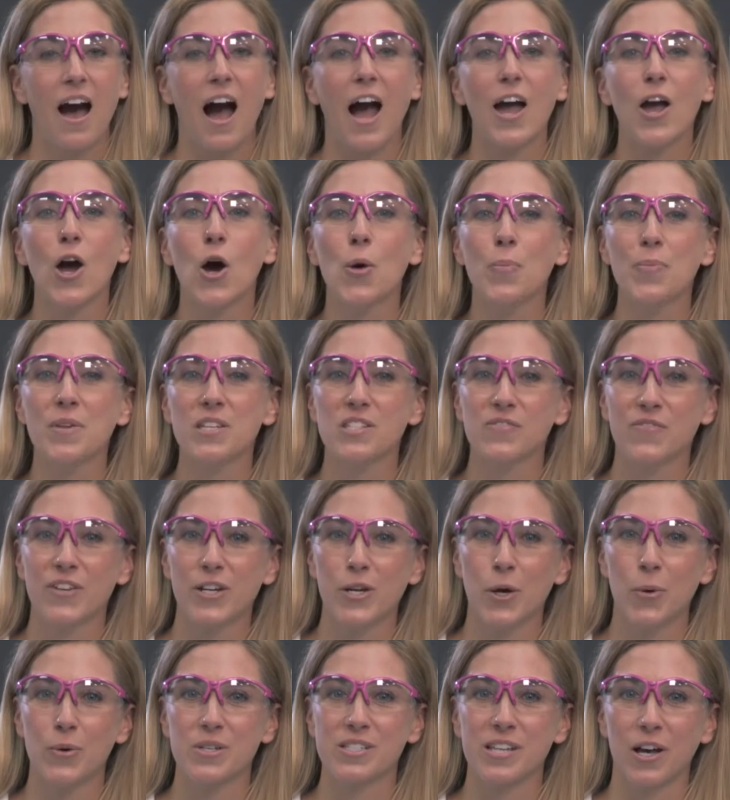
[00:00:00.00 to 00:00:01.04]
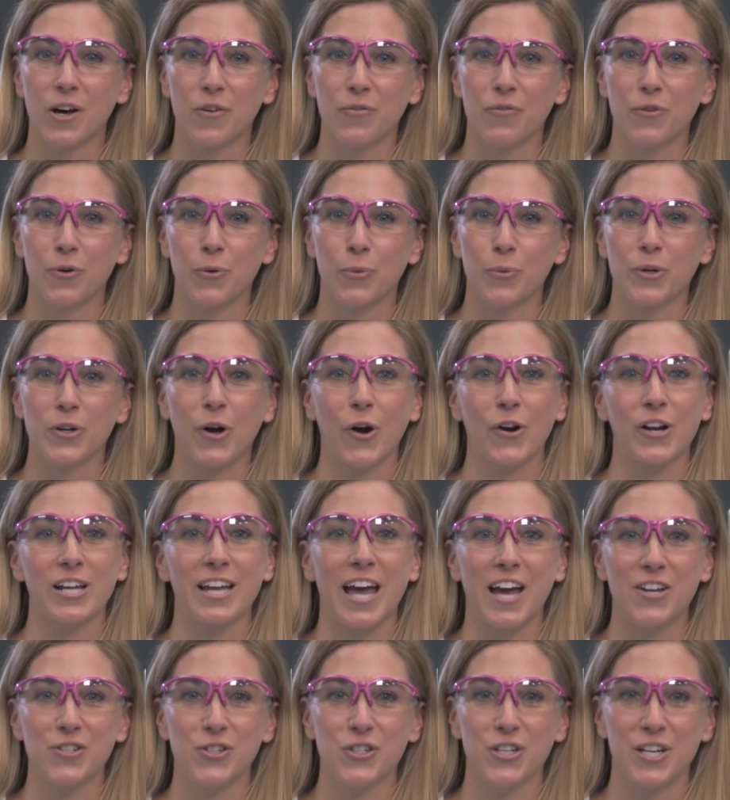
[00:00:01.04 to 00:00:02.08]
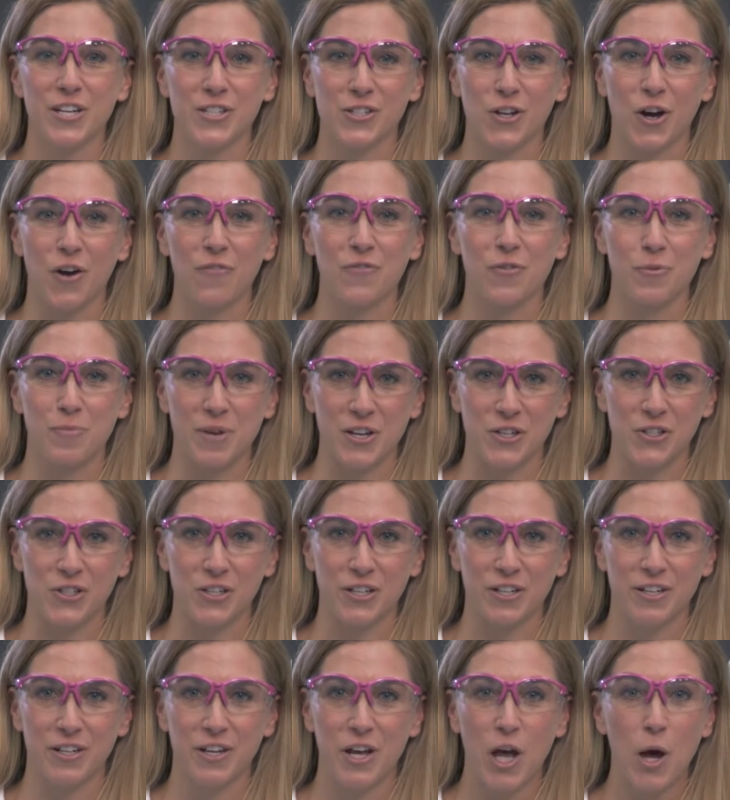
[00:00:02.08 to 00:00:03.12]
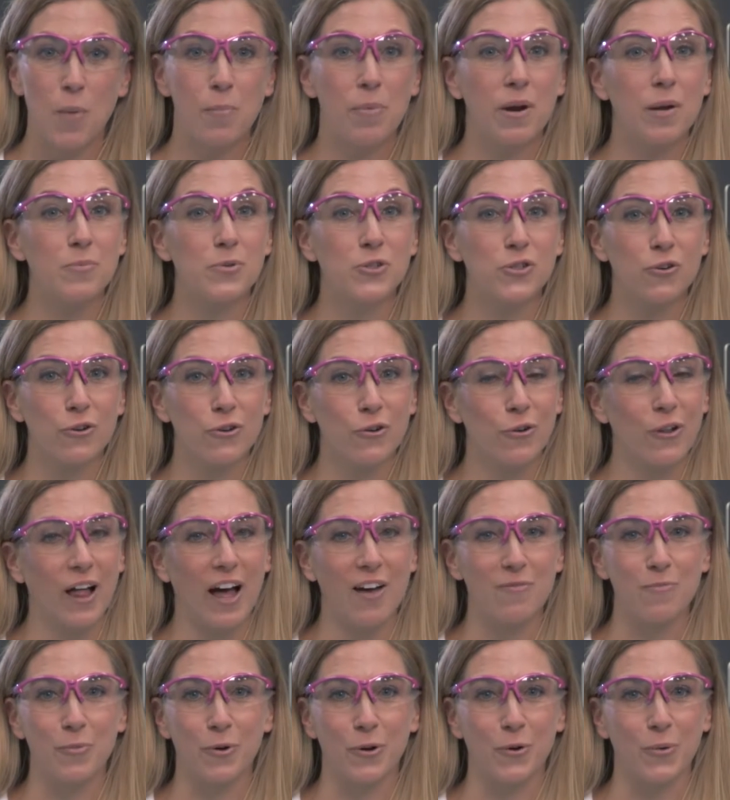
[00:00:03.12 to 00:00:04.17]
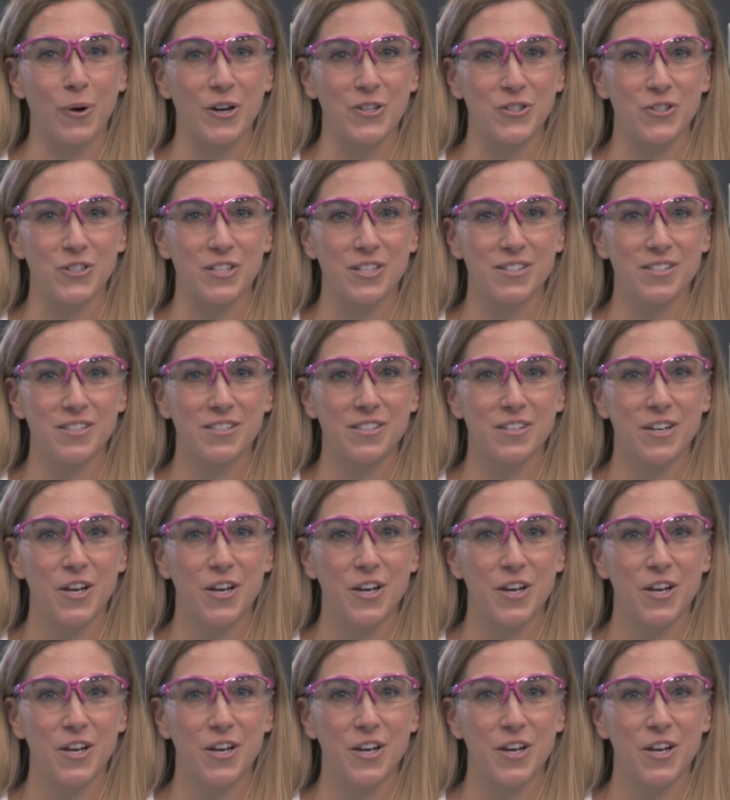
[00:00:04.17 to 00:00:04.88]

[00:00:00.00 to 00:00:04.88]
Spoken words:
I hope this video was helpful regarding NGS confirmation, but I'm sure you'll have more questions.